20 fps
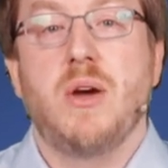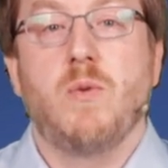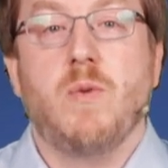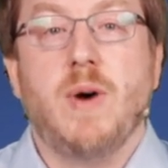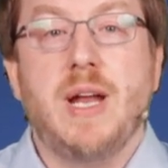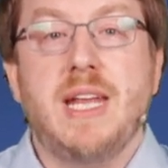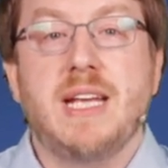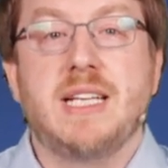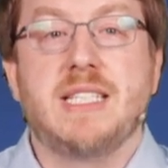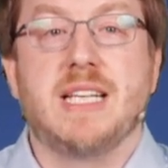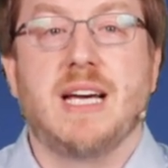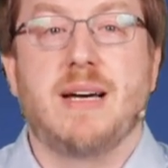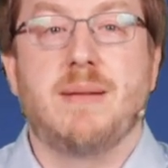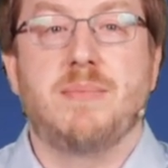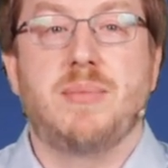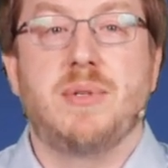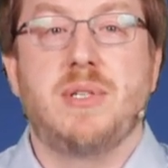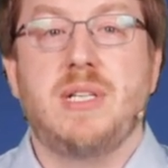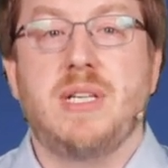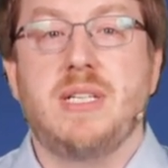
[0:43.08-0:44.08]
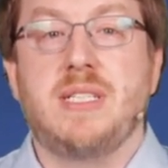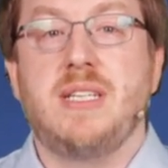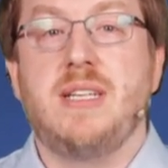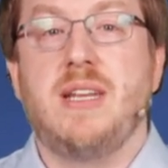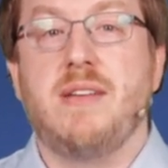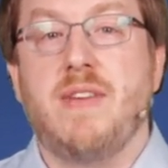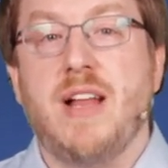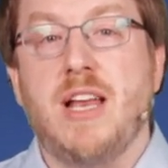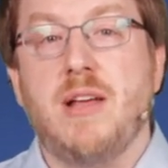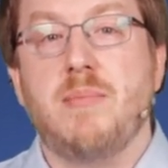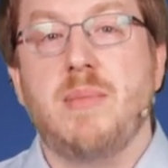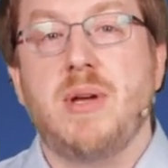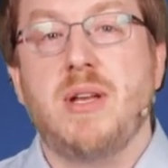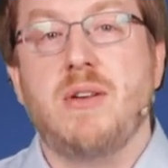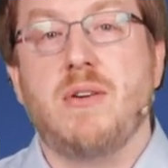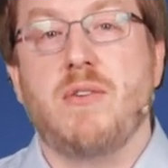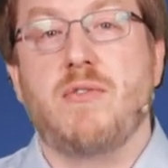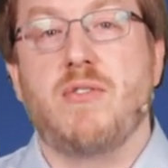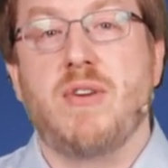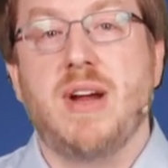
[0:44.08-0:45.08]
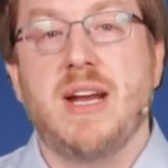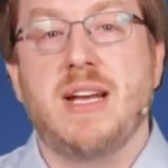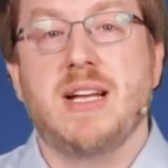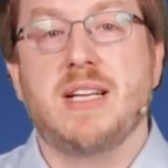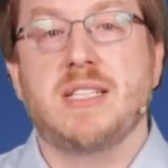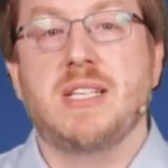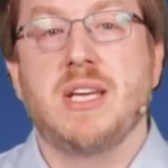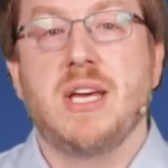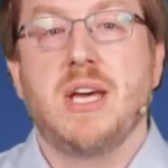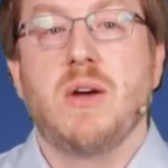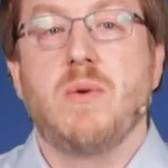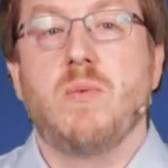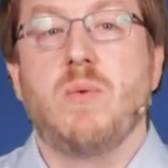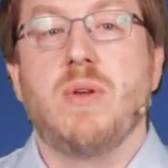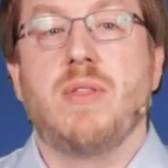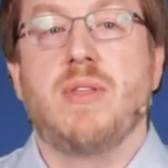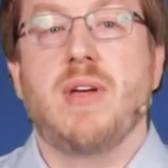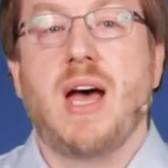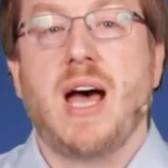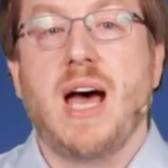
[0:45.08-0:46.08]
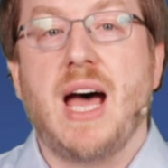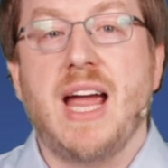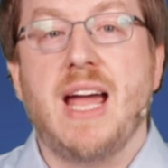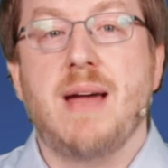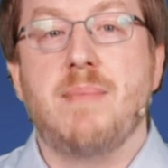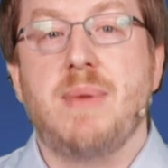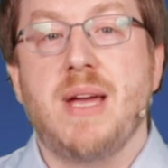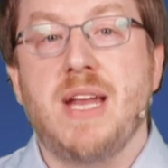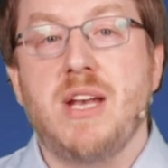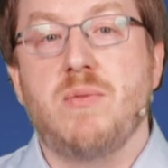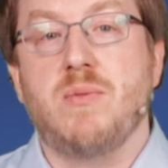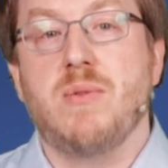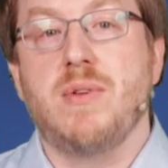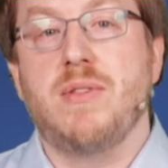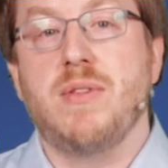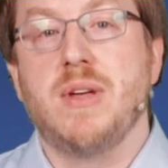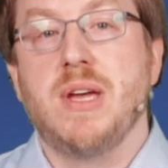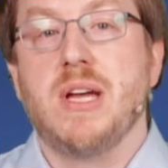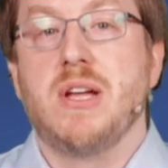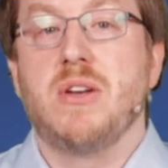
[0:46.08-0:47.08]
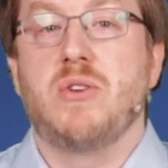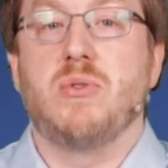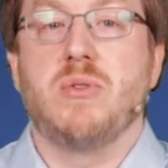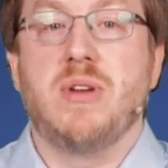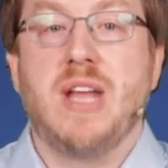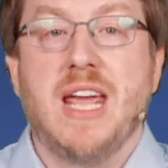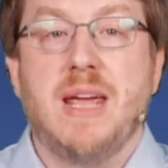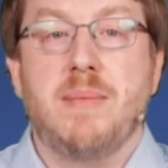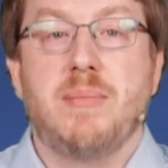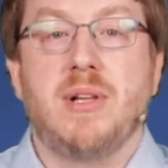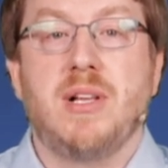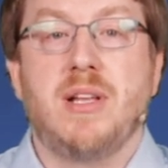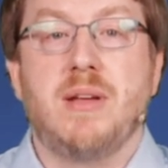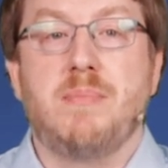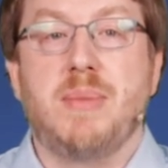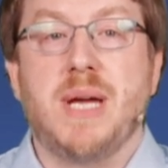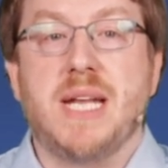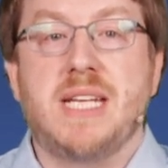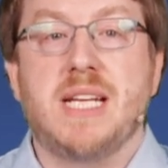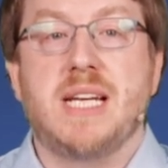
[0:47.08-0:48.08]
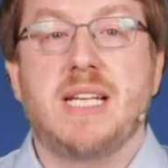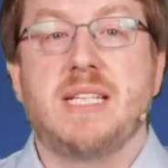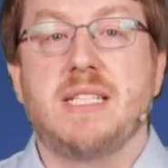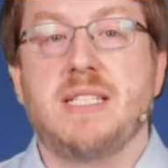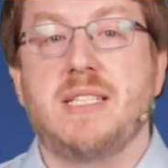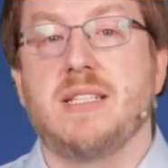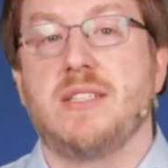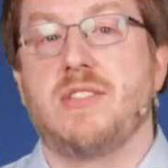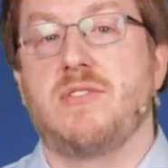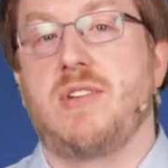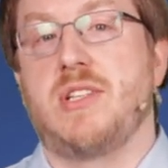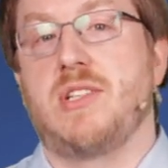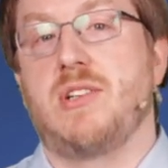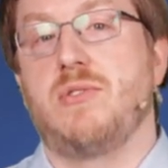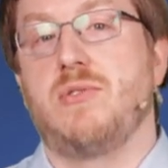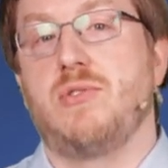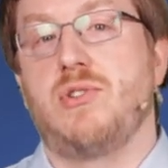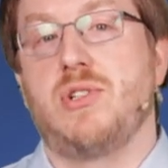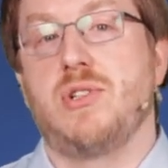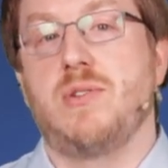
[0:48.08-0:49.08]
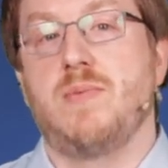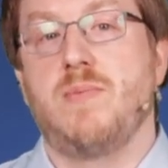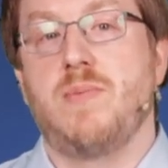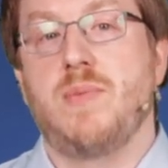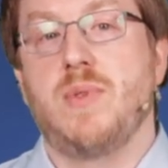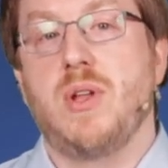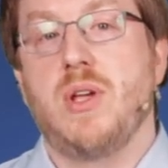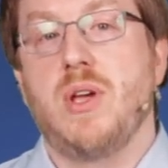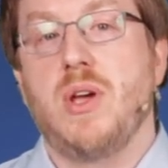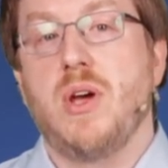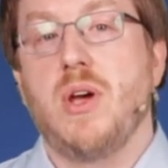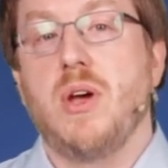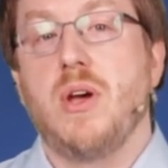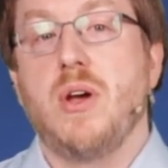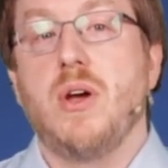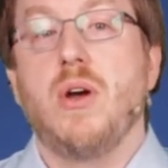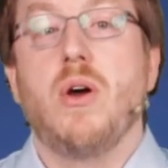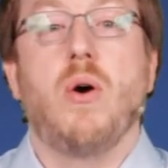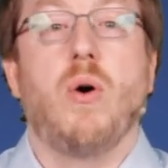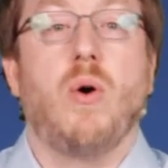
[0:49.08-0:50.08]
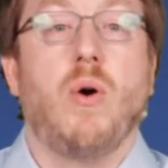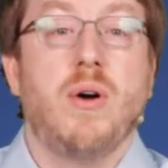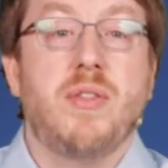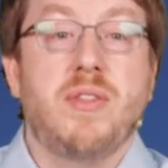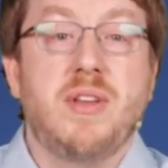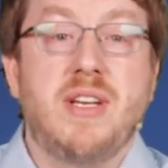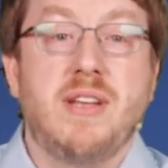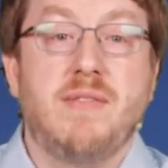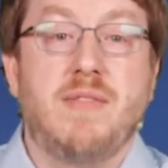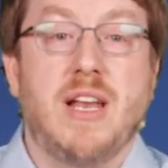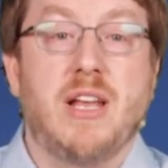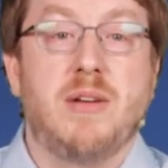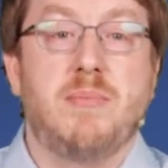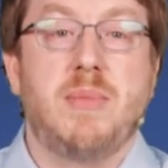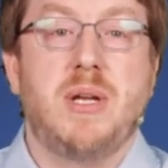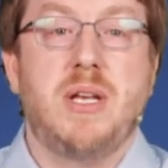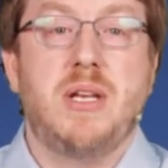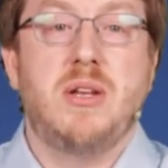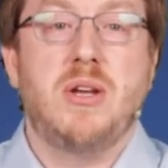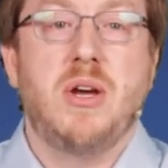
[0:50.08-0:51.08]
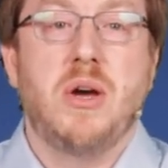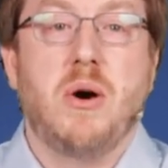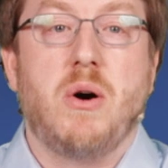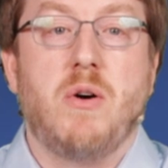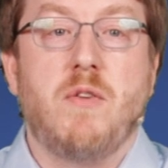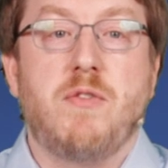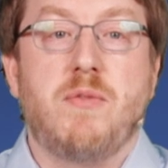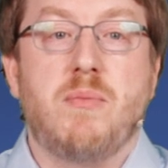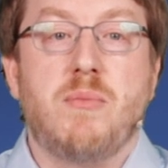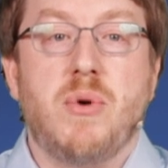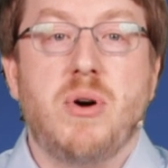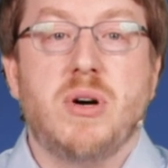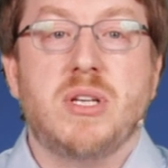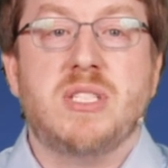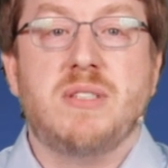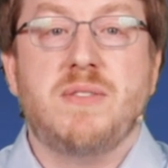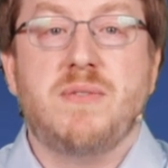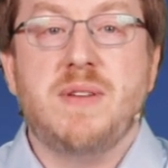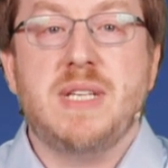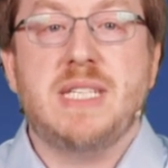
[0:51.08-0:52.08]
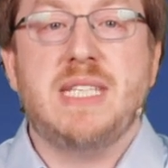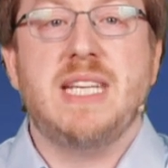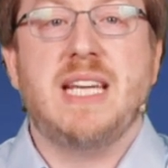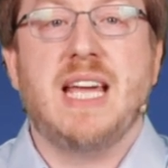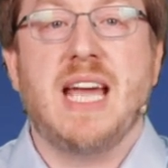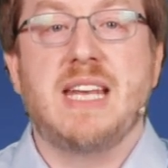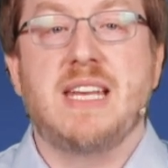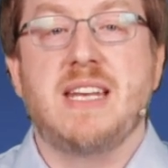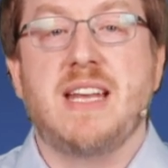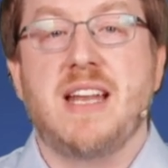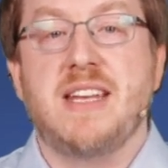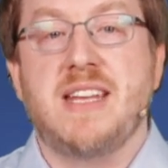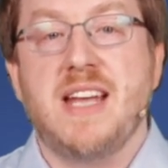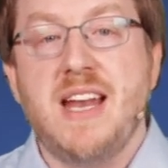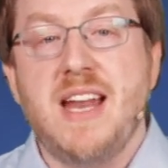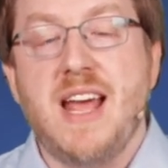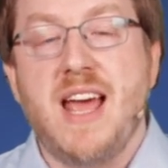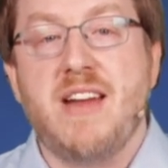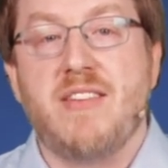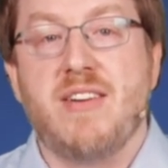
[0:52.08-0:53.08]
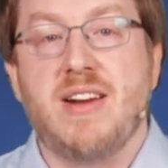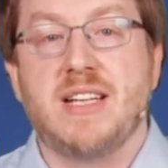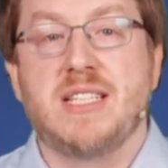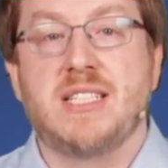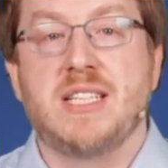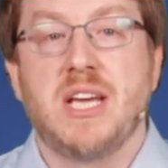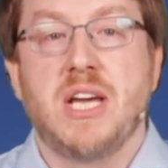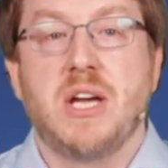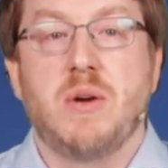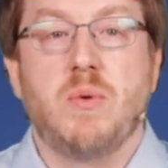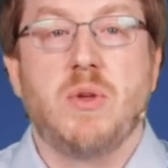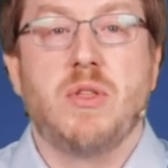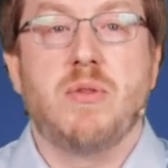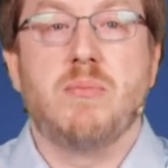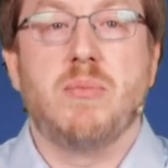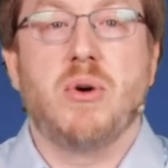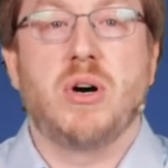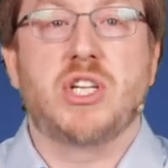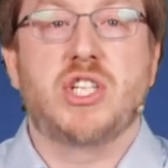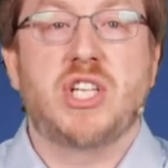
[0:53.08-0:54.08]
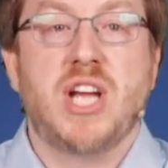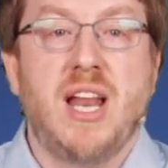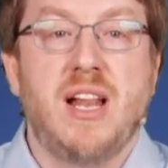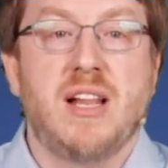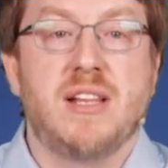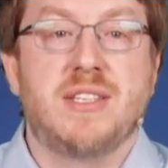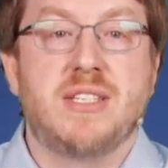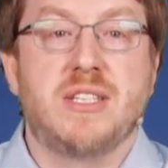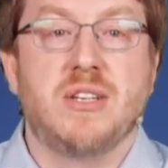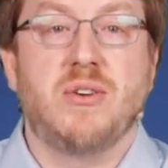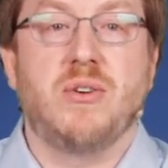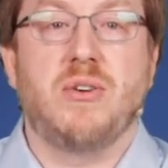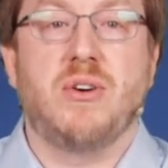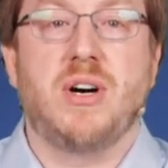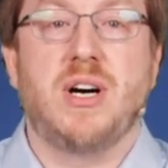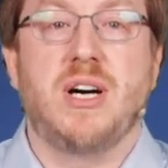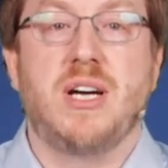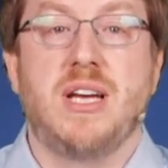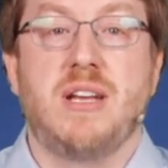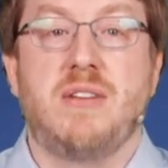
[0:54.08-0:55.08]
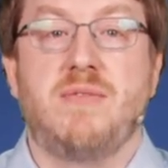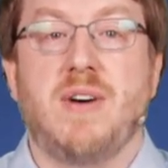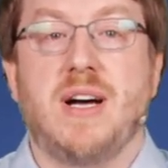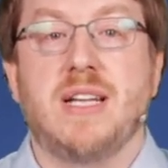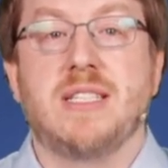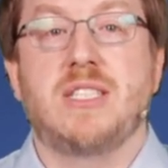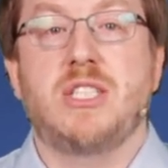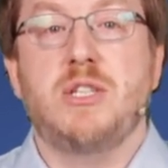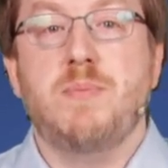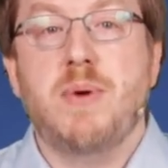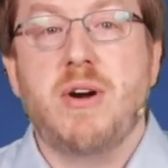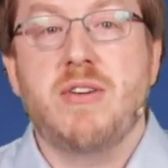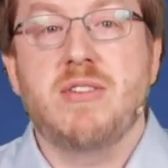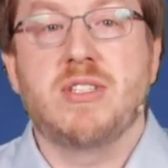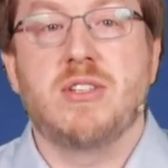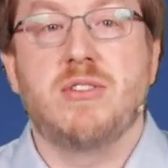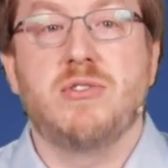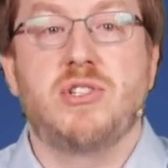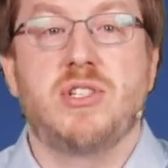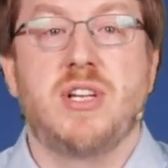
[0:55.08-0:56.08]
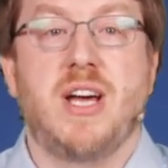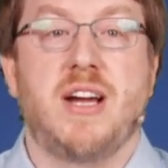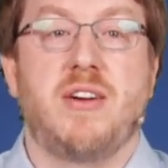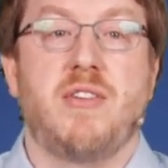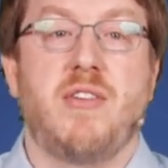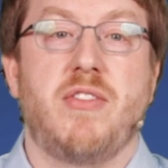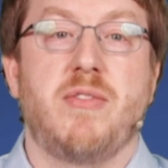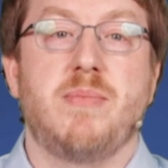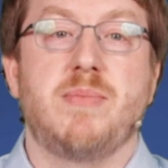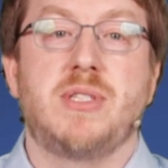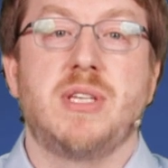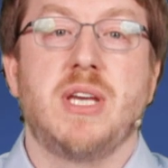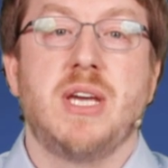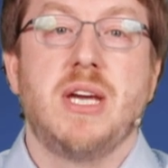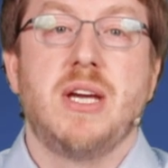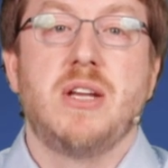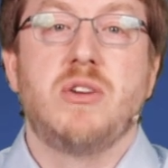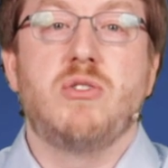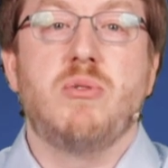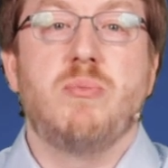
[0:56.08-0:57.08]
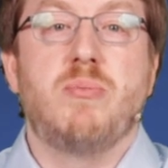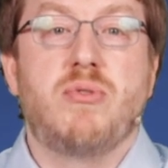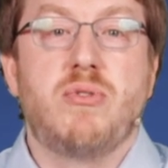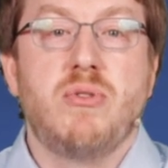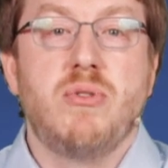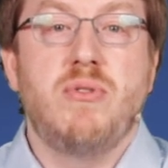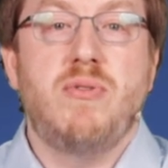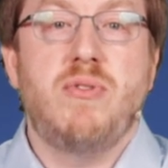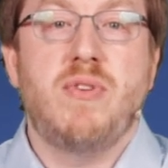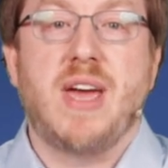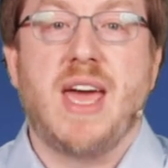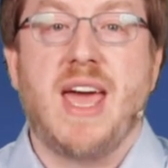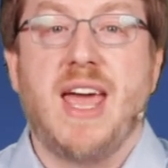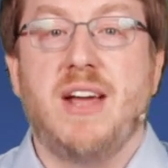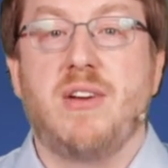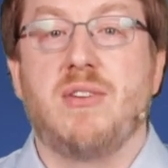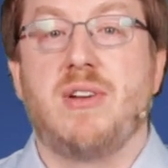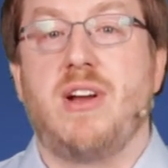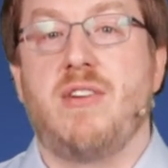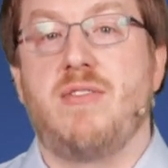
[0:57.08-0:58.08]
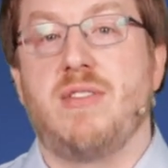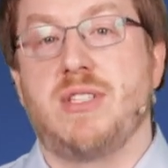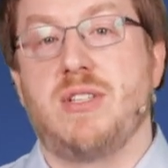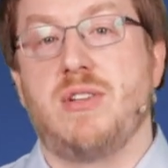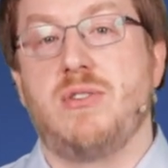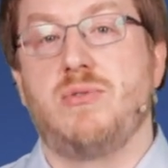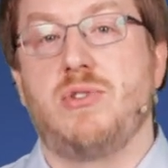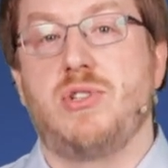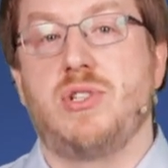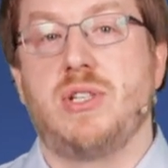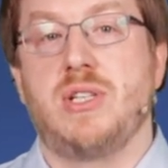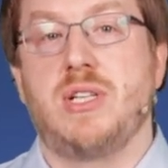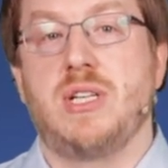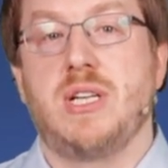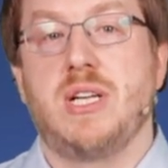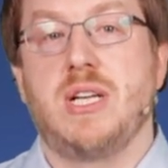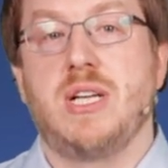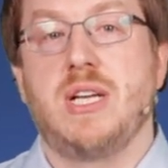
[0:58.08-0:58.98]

One example is the development of radars with higher bandwidth to enable a better distance resolution, or the development of more sophisticated antenna arrays with more channels or advanced super-resolution algorithms to improve angular resolution.